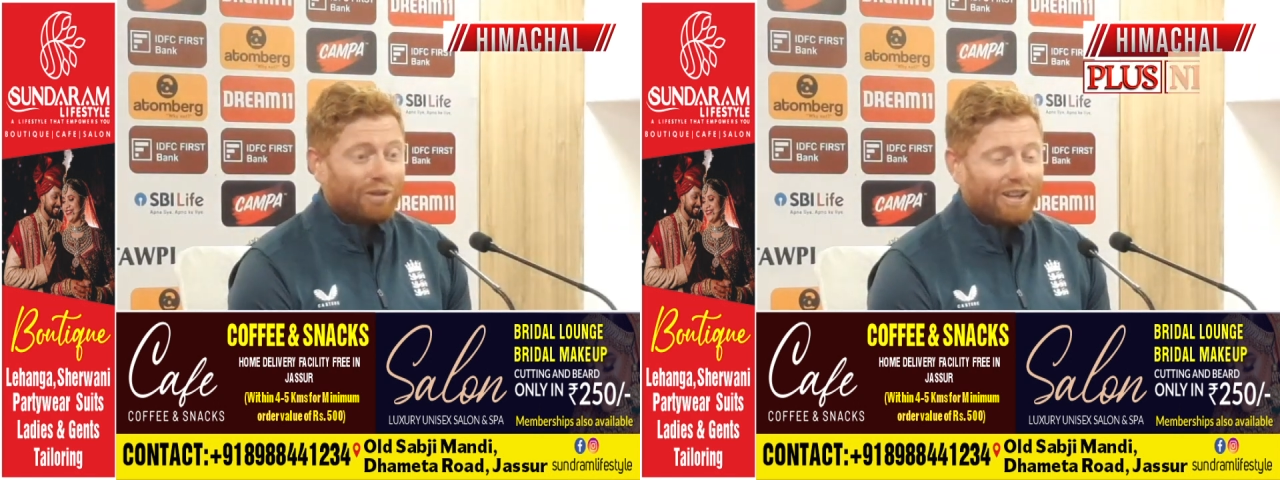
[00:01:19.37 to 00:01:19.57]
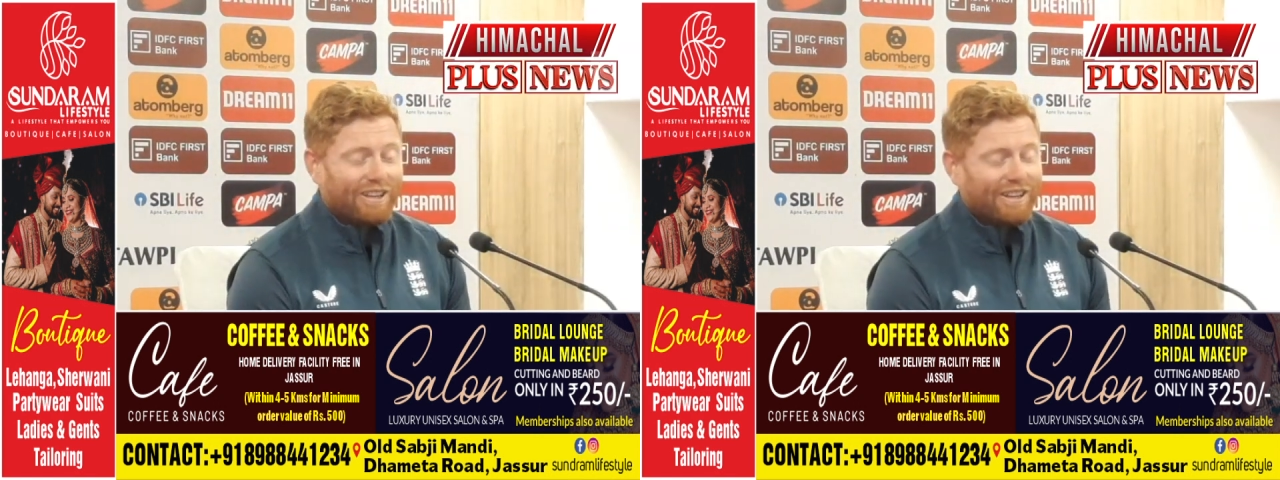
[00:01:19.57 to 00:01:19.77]

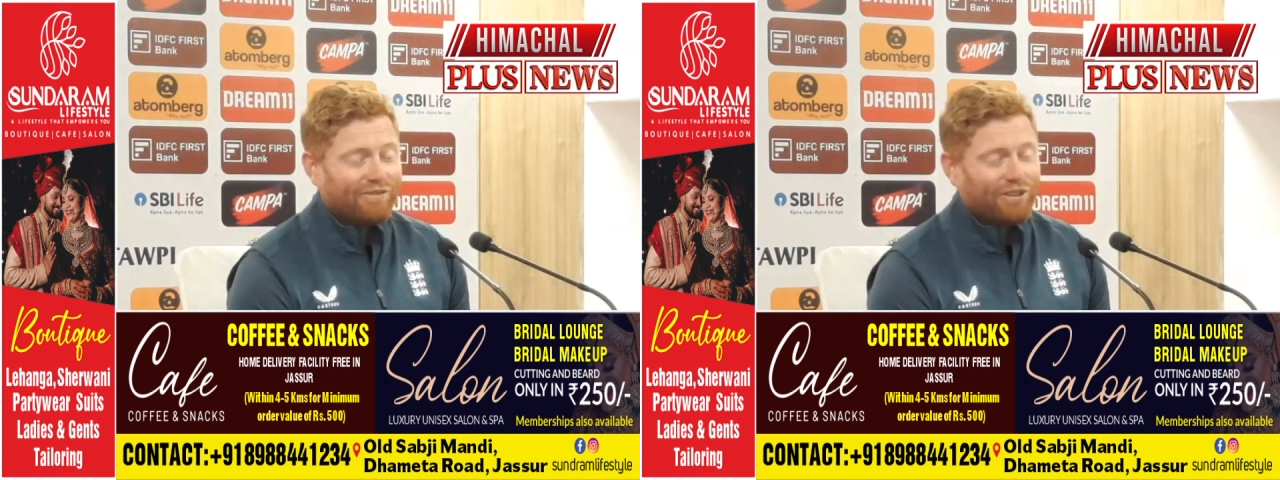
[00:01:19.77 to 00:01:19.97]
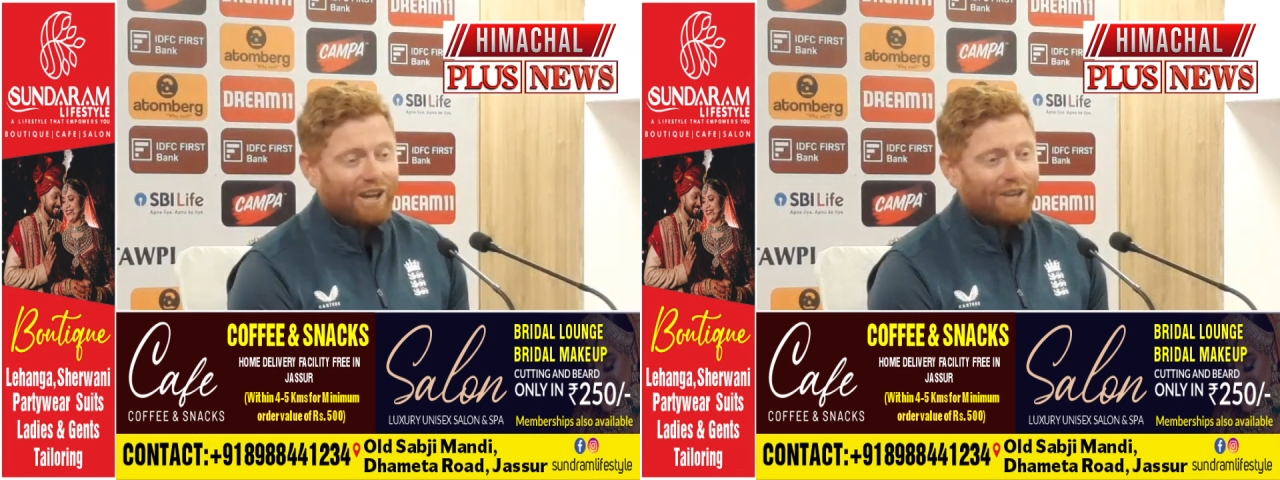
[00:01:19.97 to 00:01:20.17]
But like in
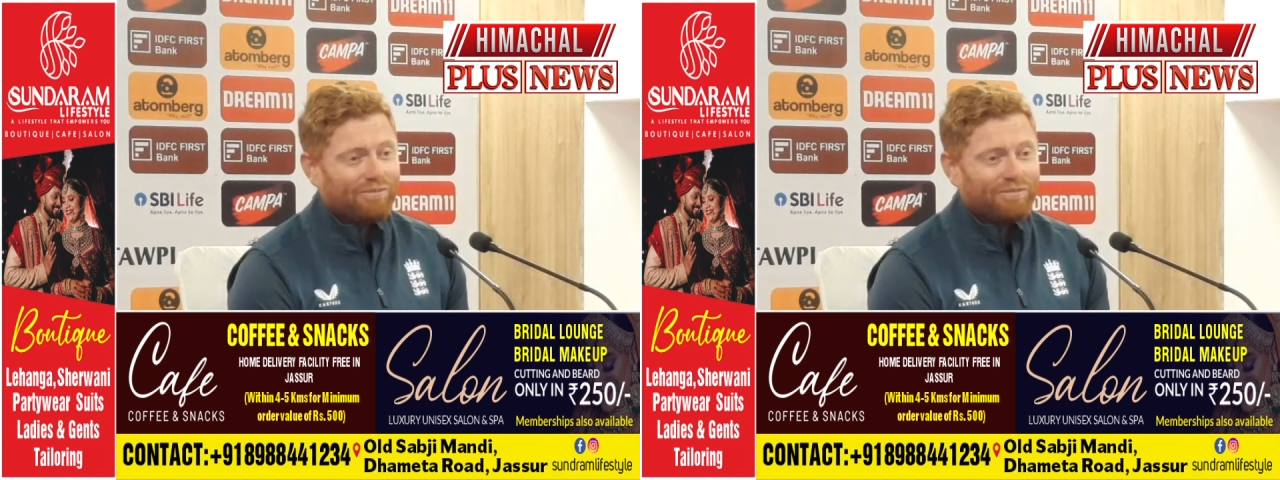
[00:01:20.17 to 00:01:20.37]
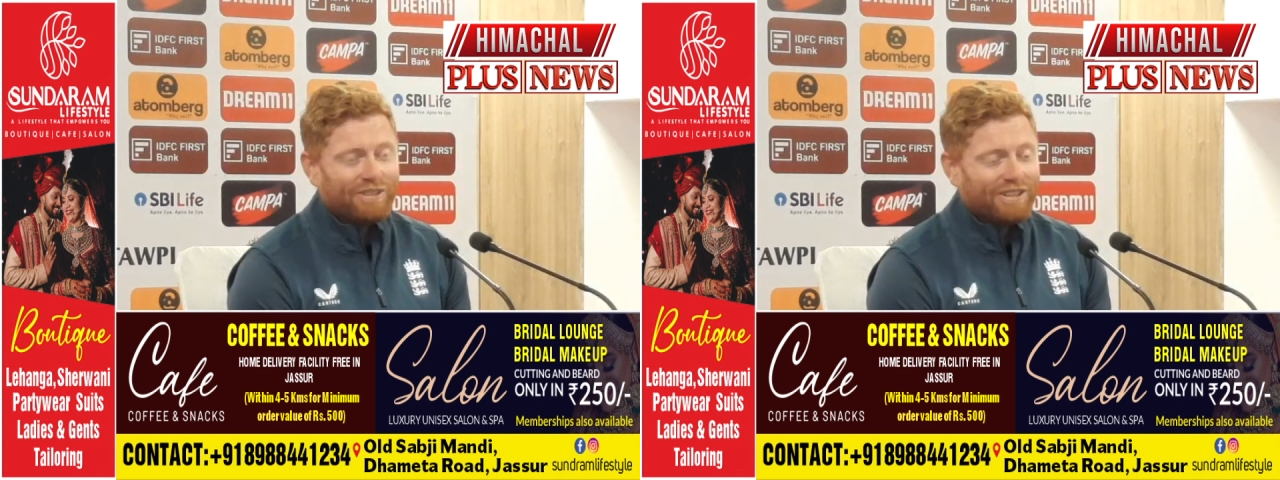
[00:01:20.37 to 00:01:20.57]
every
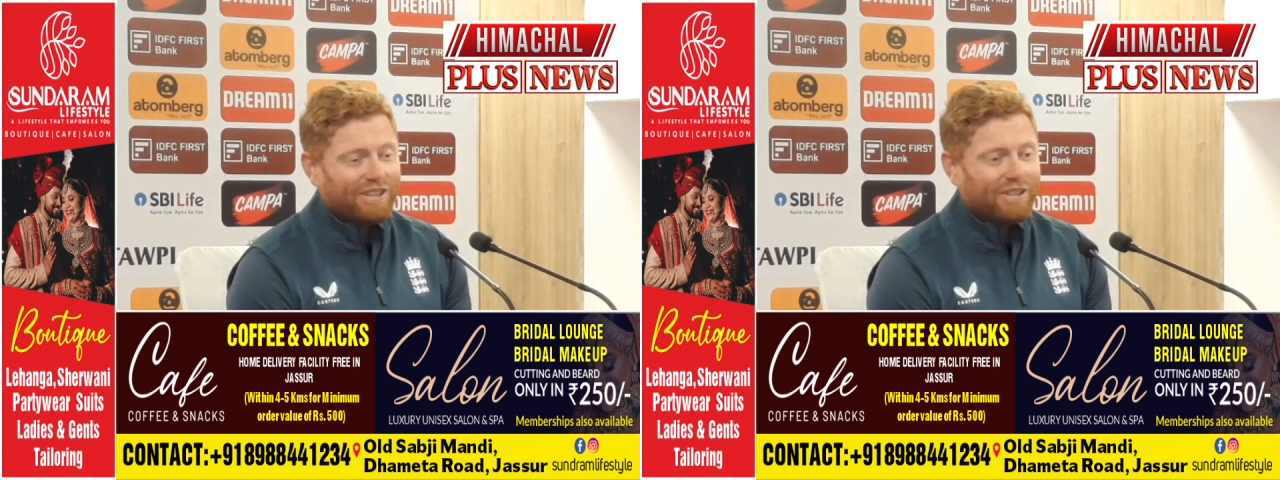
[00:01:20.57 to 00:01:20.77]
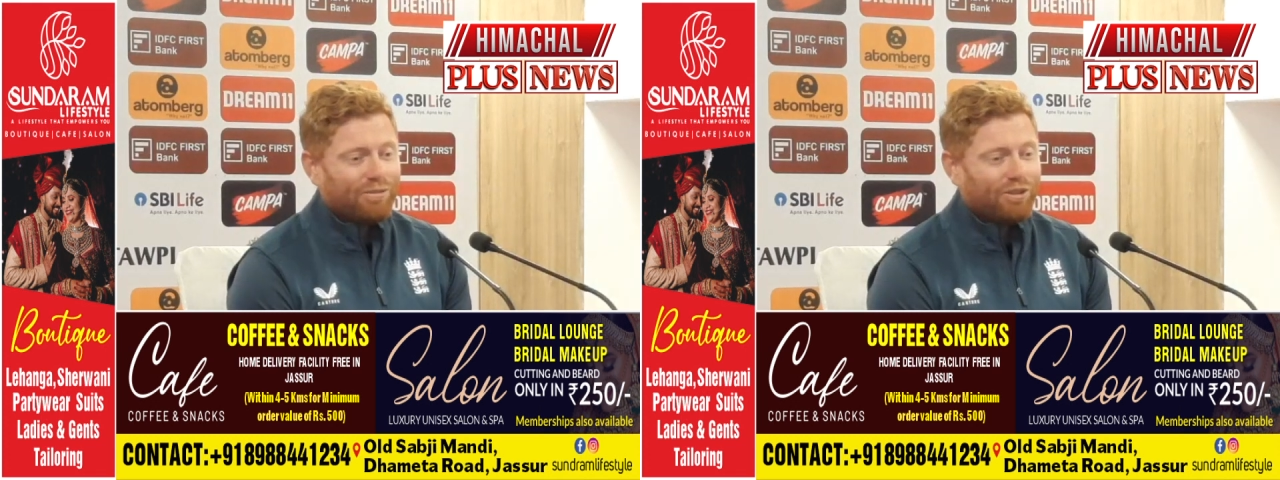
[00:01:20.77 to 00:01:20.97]
game,
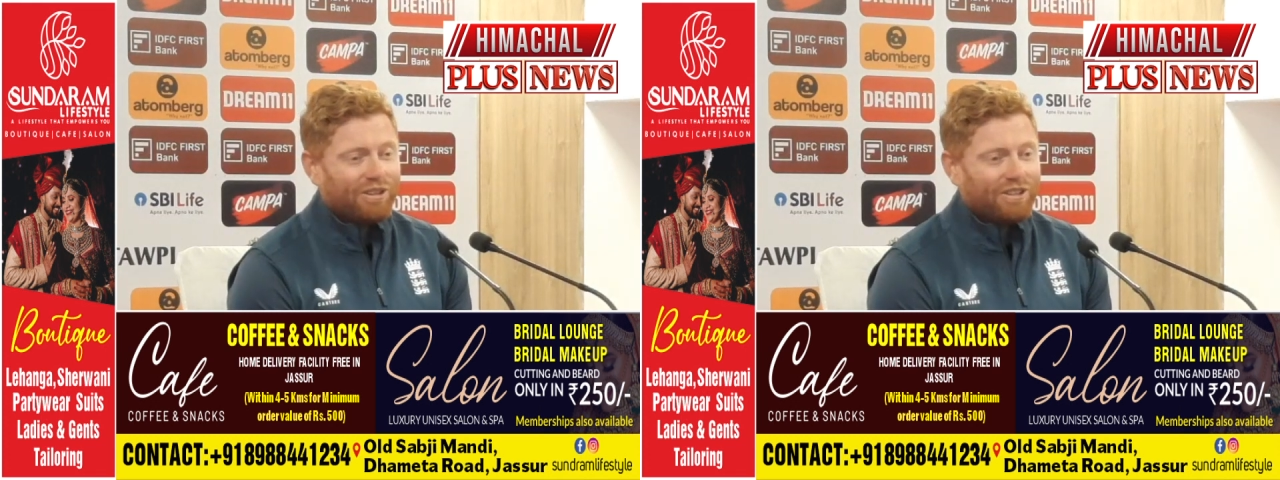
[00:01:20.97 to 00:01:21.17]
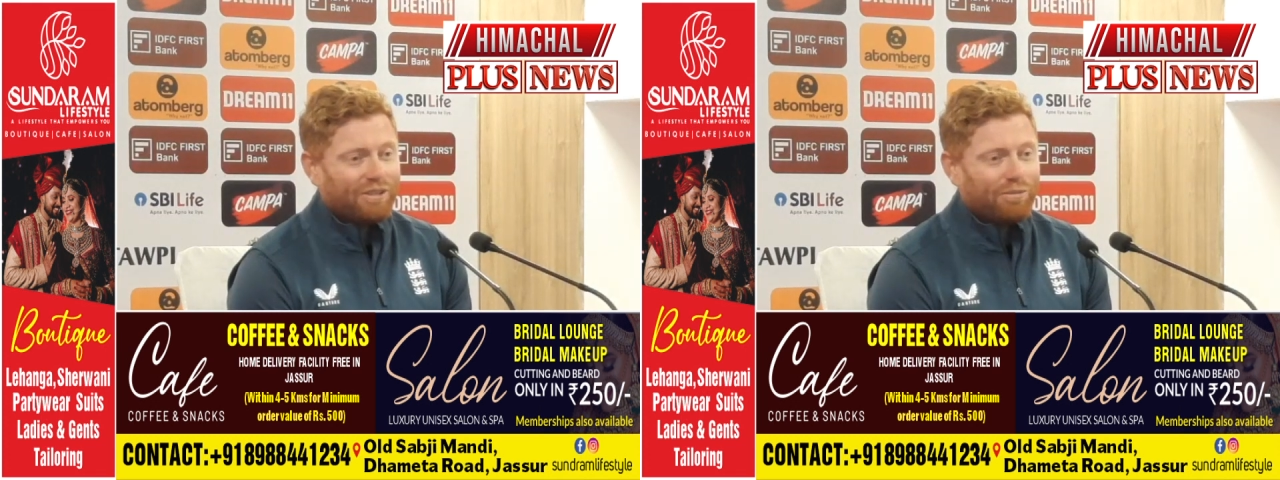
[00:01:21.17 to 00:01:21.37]
you put
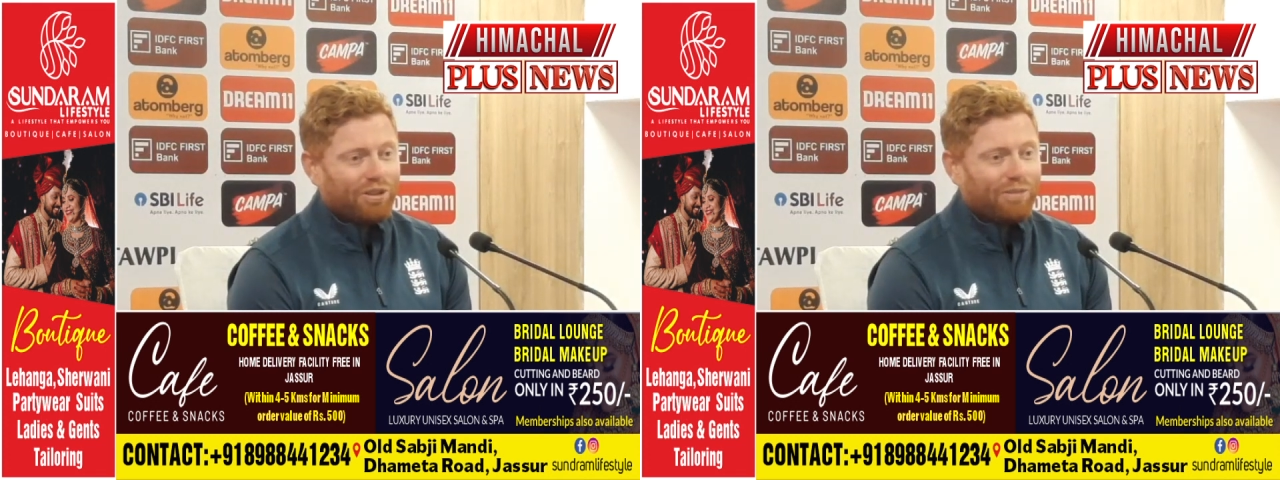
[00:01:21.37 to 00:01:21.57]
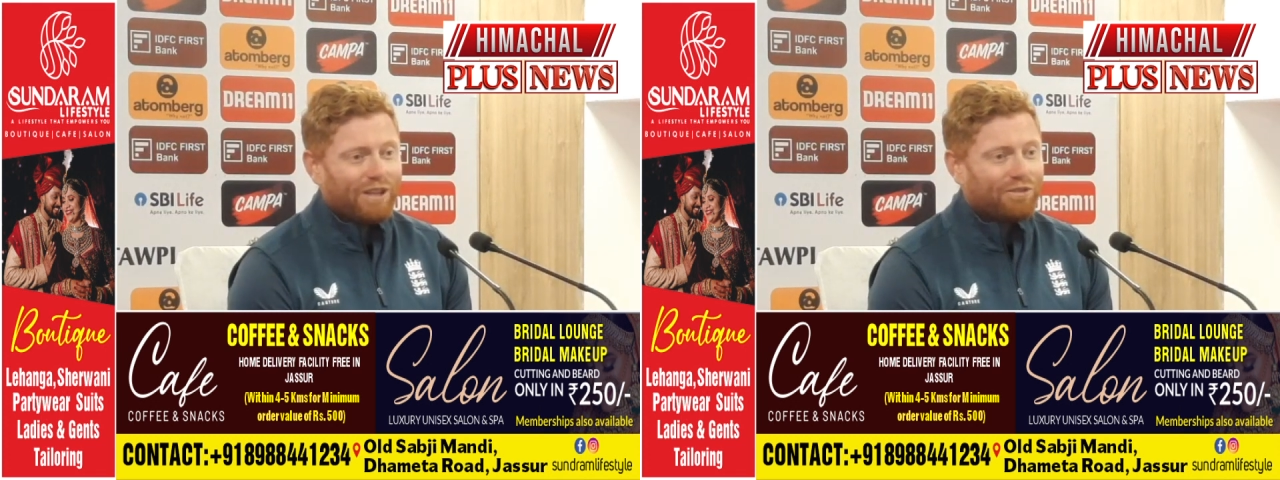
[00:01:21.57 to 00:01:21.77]

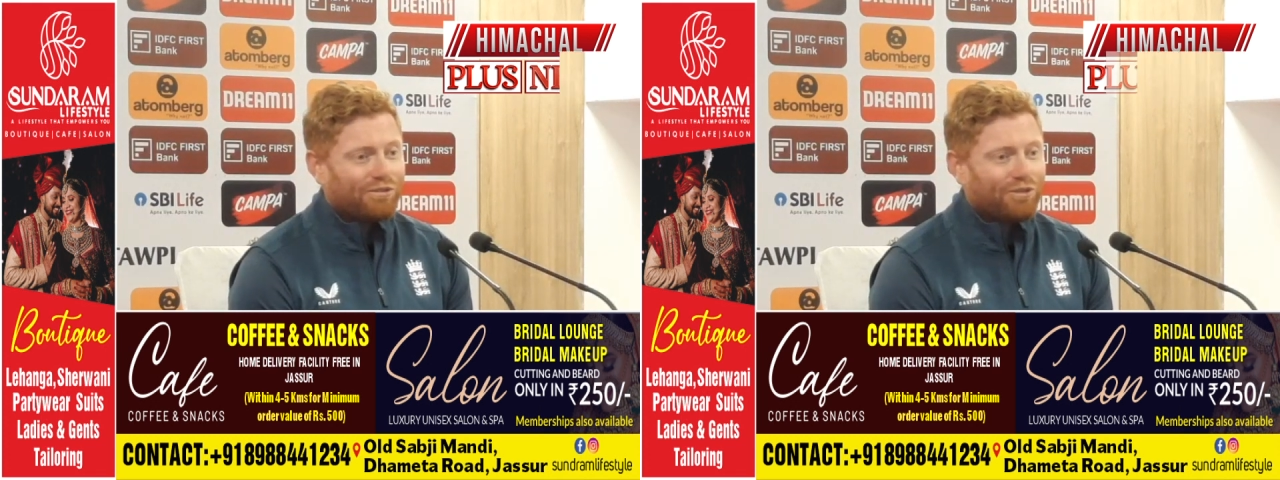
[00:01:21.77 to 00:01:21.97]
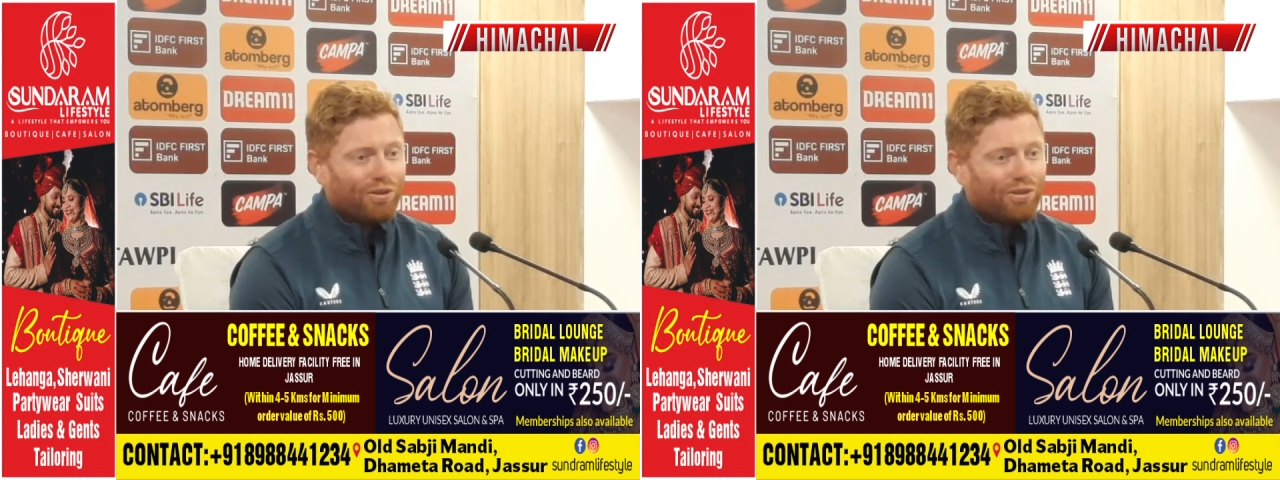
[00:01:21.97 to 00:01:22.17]
your best
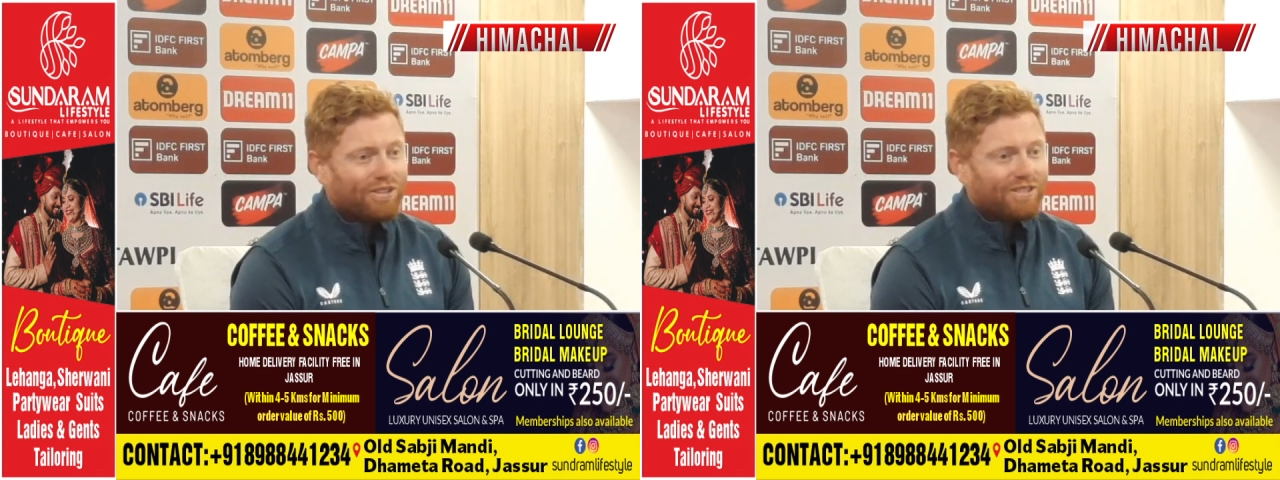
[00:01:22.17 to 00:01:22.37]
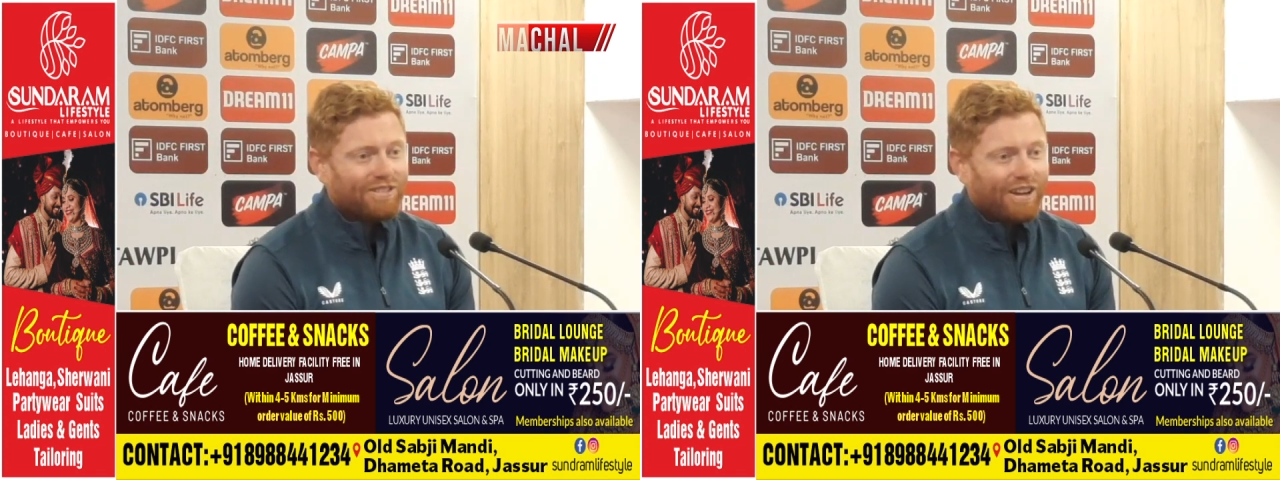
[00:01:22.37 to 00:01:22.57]
foot forward,